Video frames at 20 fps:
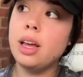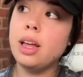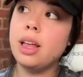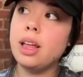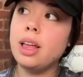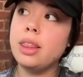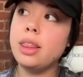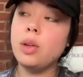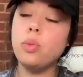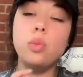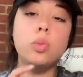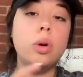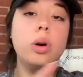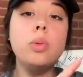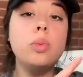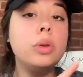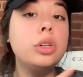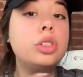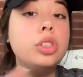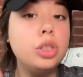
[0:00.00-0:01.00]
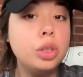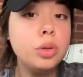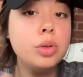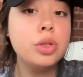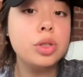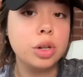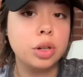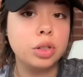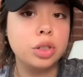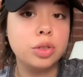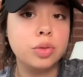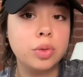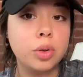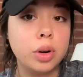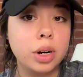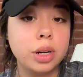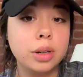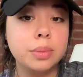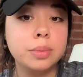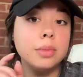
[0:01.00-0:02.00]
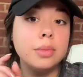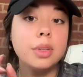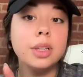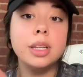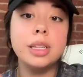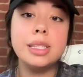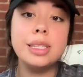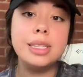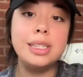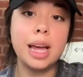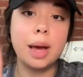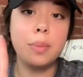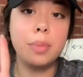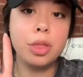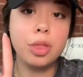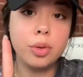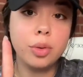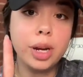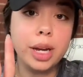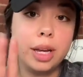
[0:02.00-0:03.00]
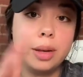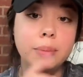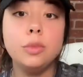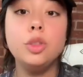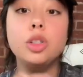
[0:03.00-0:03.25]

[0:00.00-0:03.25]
then what would you search for? Step 3.